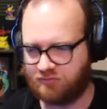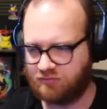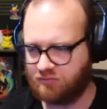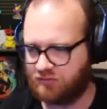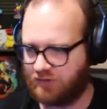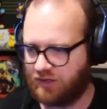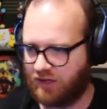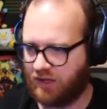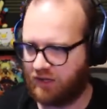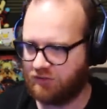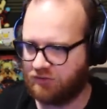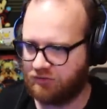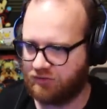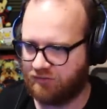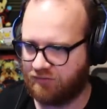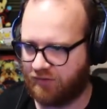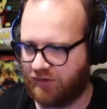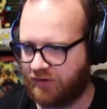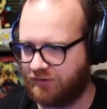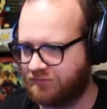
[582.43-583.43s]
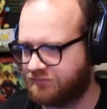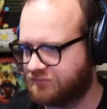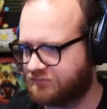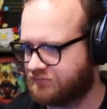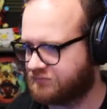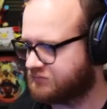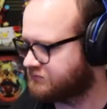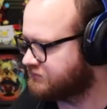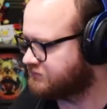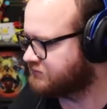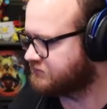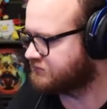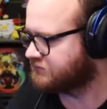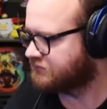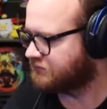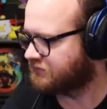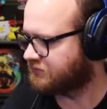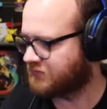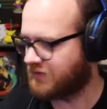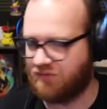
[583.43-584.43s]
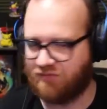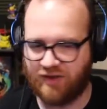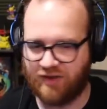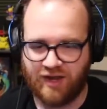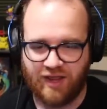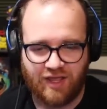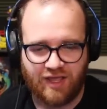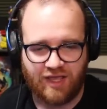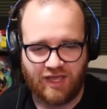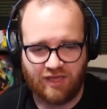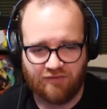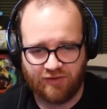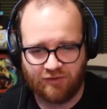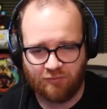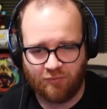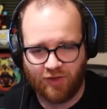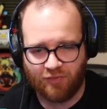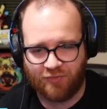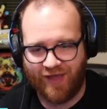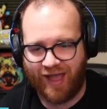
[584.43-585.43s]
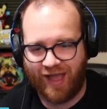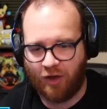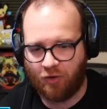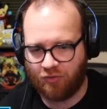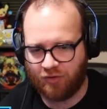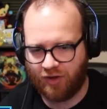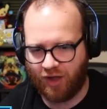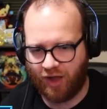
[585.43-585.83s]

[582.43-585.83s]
Yeah, they're leaving. Even without